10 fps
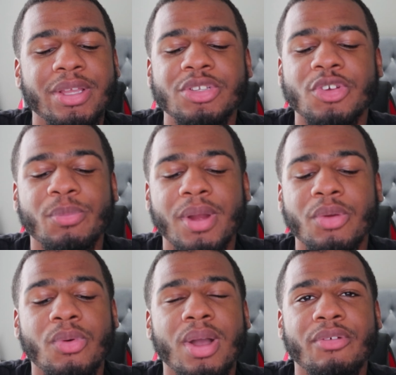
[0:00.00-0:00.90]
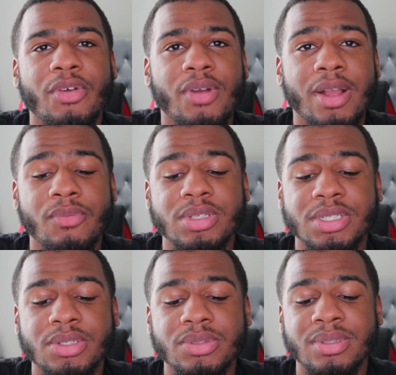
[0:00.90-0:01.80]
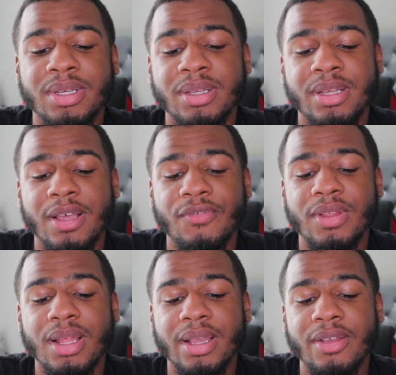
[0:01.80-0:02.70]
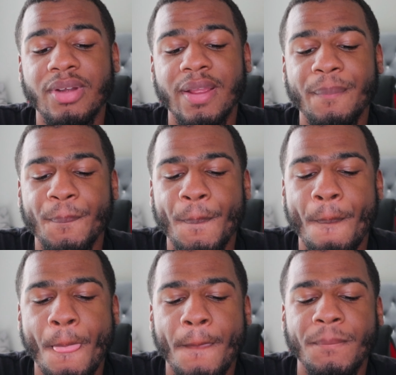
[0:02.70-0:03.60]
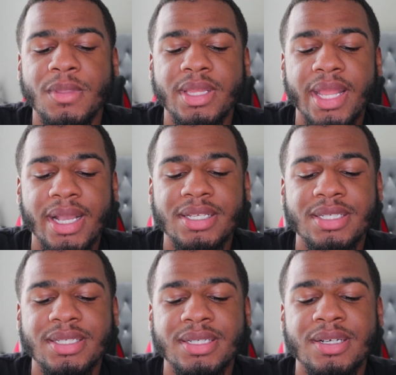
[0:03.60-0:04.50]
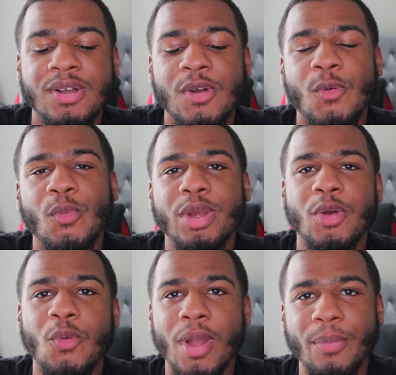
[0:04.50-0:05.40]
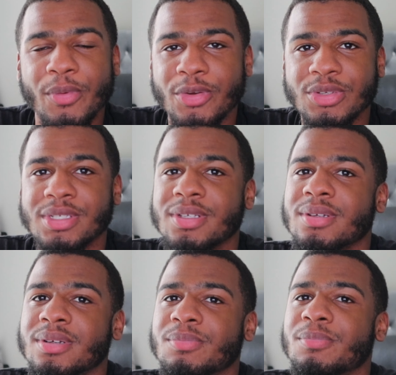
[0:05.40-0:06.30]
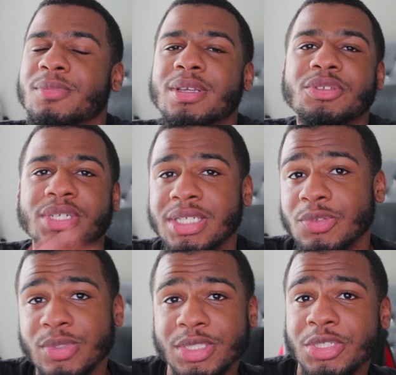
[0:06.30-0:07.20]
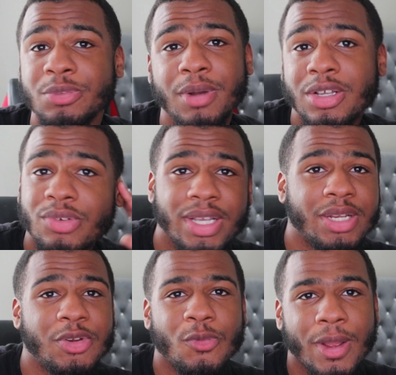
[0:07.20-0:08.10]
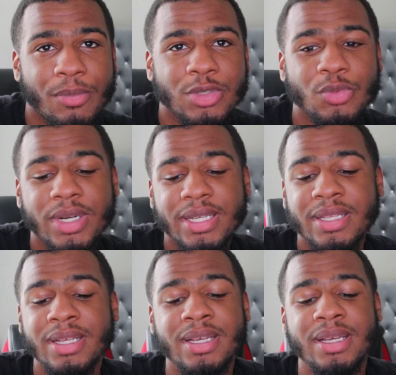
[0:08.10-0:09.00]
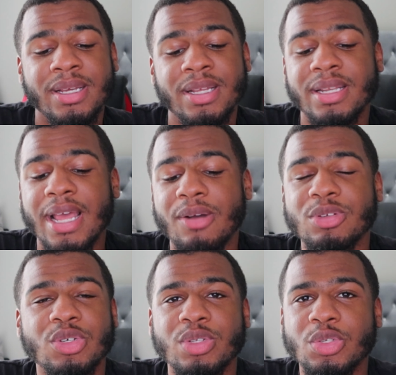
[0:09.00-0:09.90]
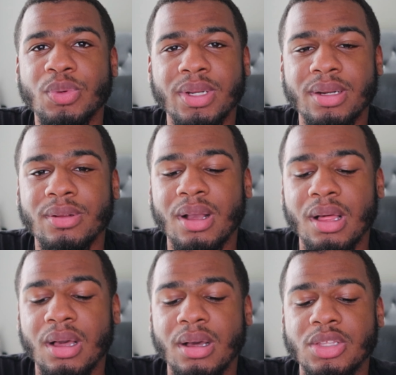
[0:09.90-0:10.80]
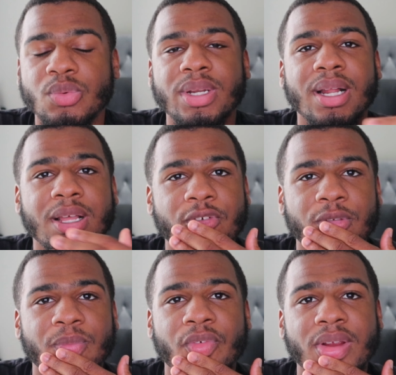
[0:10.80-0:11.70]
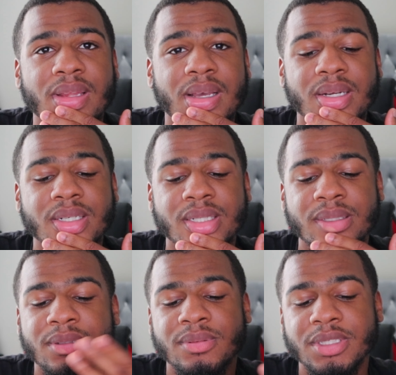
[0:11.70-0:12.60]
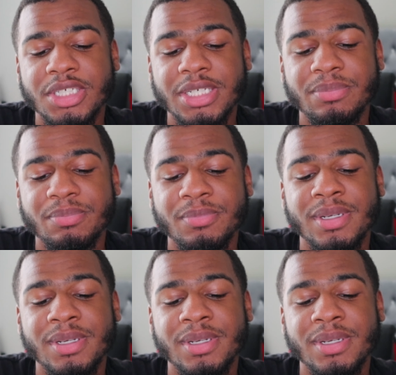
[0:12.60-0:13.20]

Your truck probably won't have a cracked windshield if you're lucky, right? Next, window wipers. You change the windshield, you might as well get new wipers with it. That was only $20 from Freightliner. Cheap.